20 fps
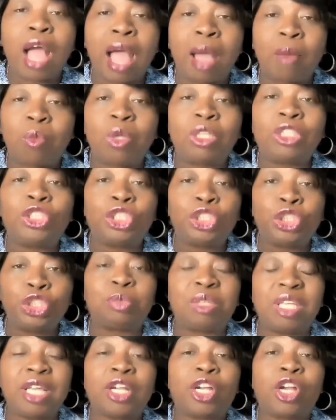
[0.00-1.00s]
I want you
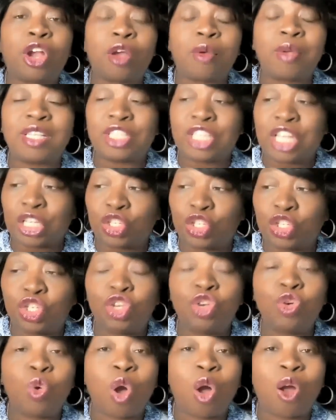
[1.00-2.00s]
to be encouraged that
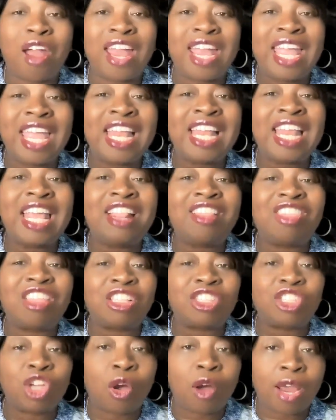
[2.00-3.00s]
you are hitting
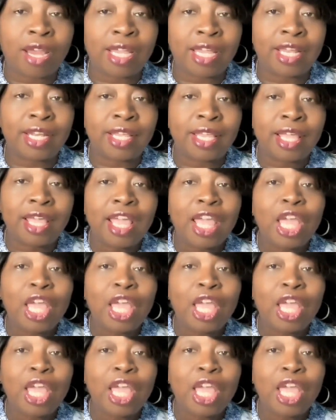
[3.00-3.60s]
the target.